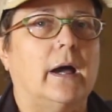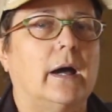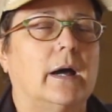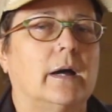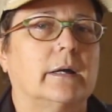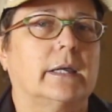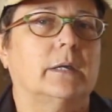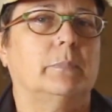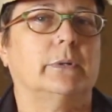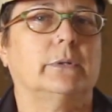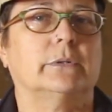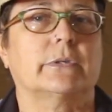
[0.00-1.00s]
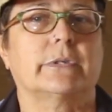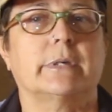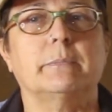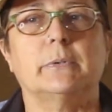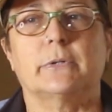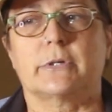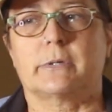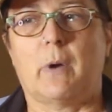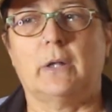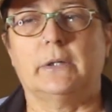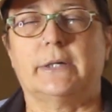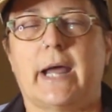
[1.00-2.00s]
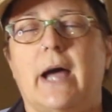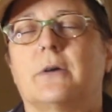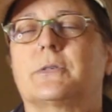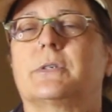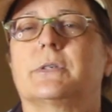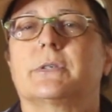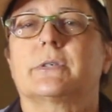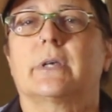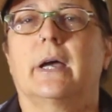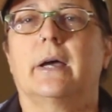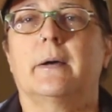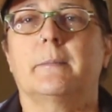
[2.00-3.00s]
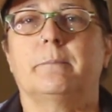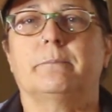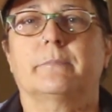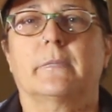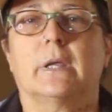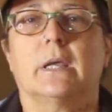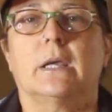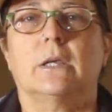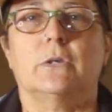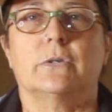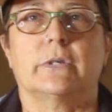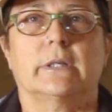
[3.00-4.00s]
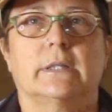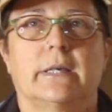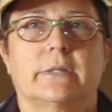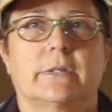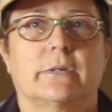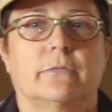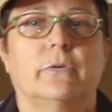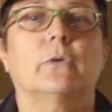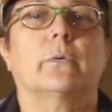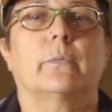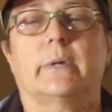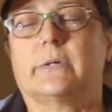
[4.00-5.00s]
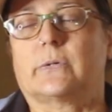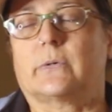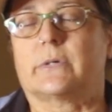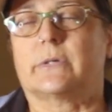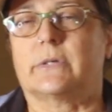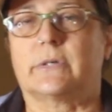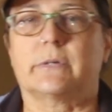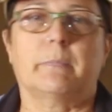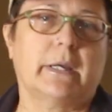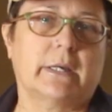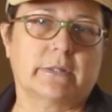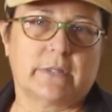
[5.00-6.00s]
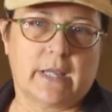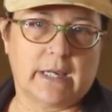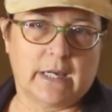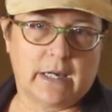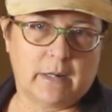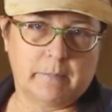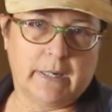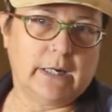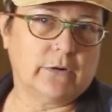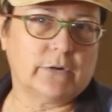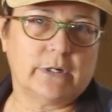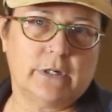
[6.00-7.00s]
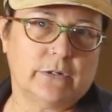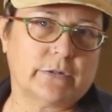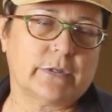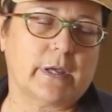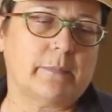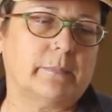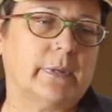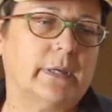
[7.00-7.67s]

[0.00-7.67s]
uh, can build simpler, smaller houses um, using less, fewer resources because they can come here and use them.